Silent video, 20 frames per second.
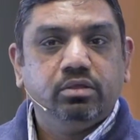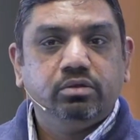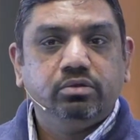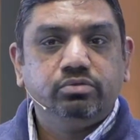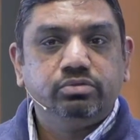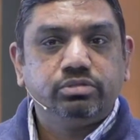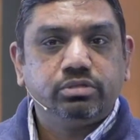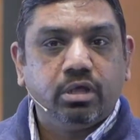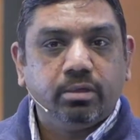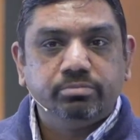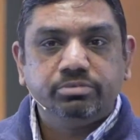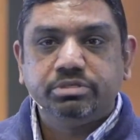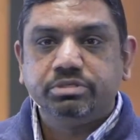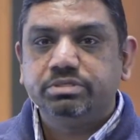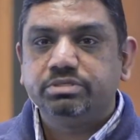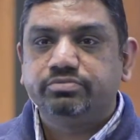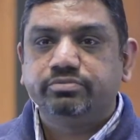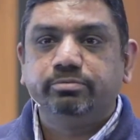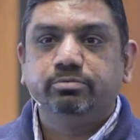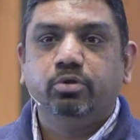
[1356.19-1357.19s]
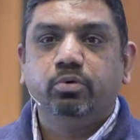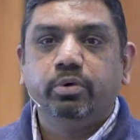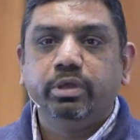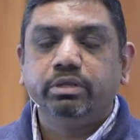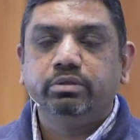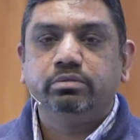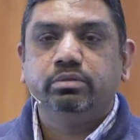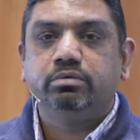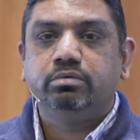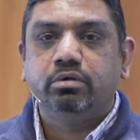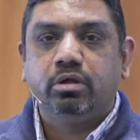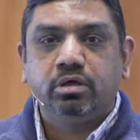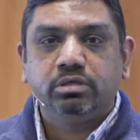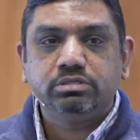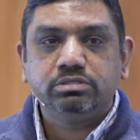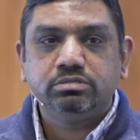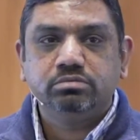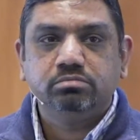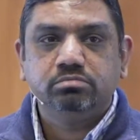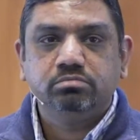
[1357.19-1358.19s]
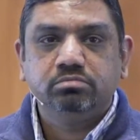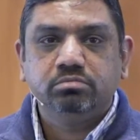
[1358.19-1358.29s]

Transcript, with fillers: to stop Jesus from going to the cross.